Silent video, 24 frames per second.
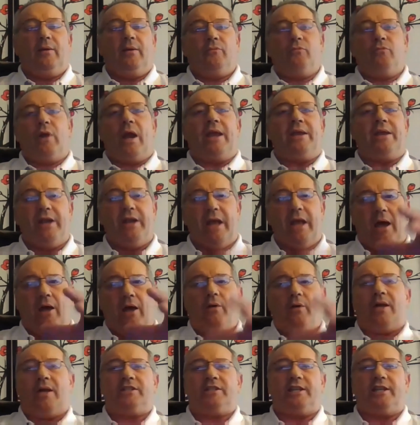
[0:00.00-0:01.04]
Right
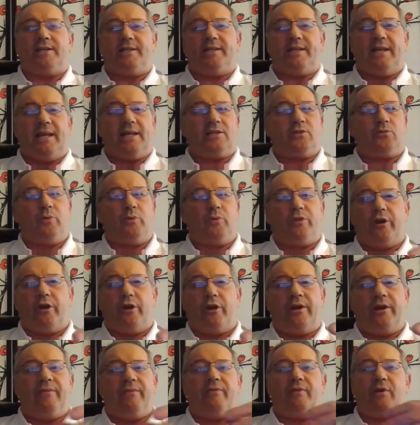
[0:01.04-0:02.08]
now, as it sits,
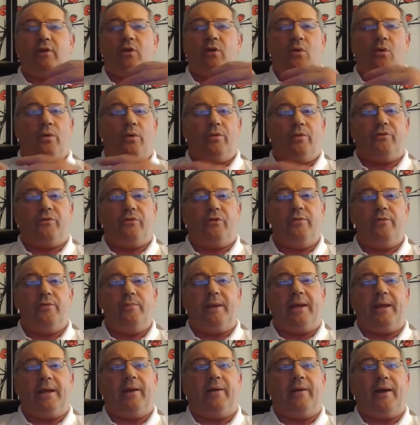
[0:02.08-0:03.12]
without even going through
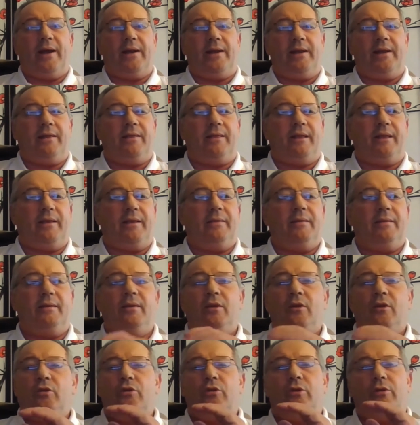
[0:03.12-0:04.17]
me or anything,
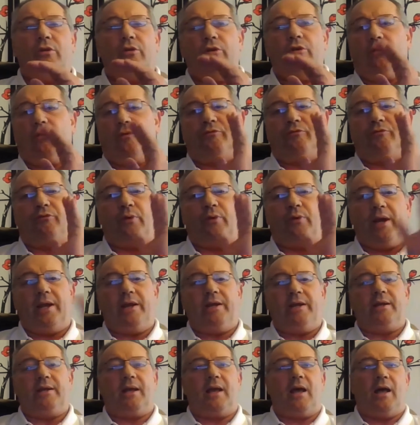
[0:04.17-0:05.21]
you're free
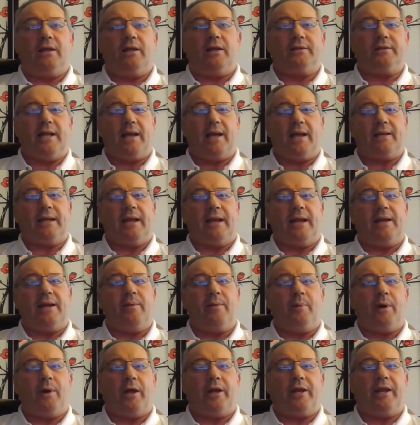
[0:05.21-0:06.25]
to contact
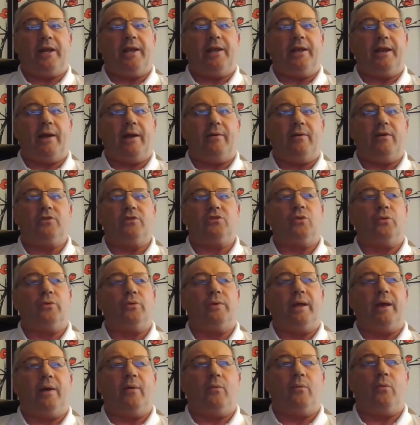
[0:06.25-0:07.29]
anybody at
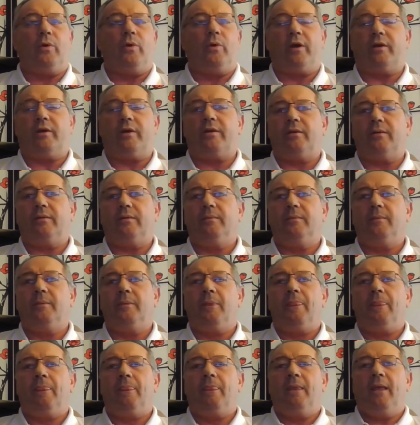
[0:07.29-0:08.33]
Arizona at Work
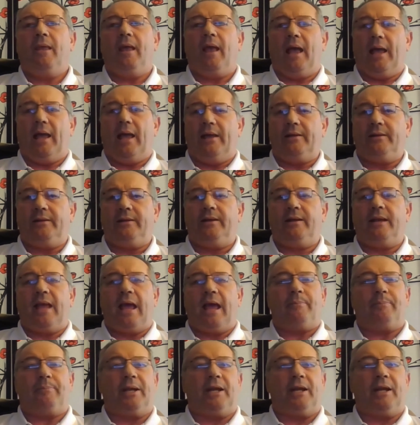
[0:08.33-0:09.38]
and
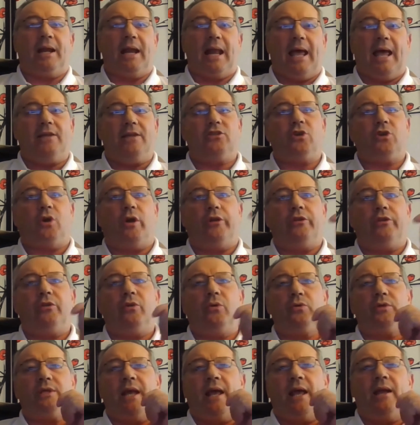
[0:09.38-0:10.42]
capitalize on
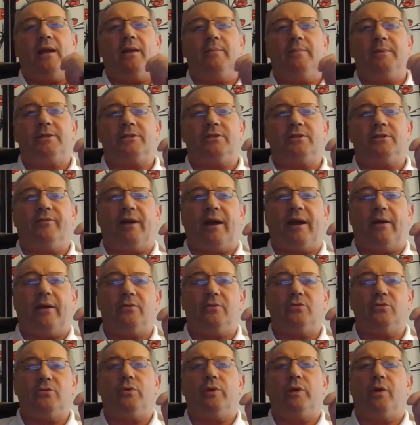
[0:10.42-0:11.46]
those elements of
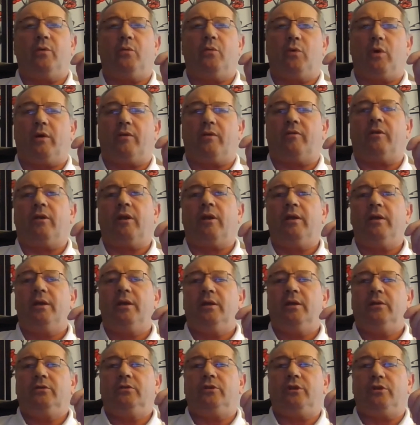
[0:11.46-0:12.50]
Arizona at Work
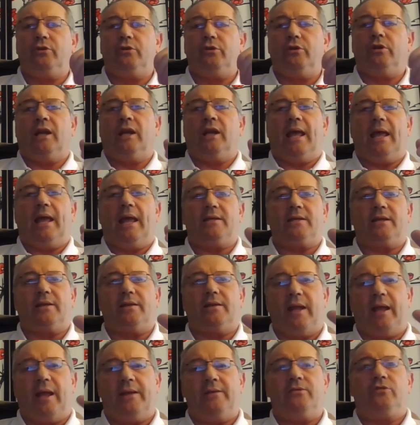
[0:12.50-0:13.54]
to utilize it
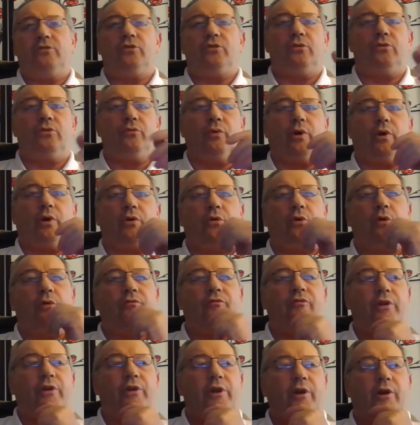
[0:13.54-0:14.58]
and to recruit
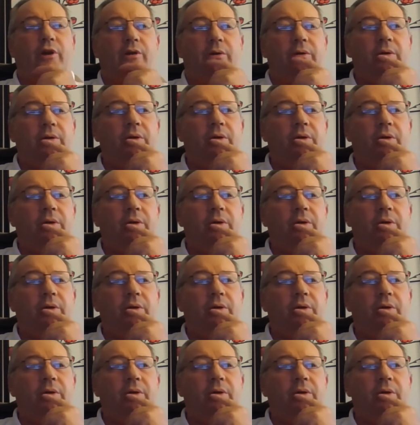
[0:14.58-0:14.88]
for your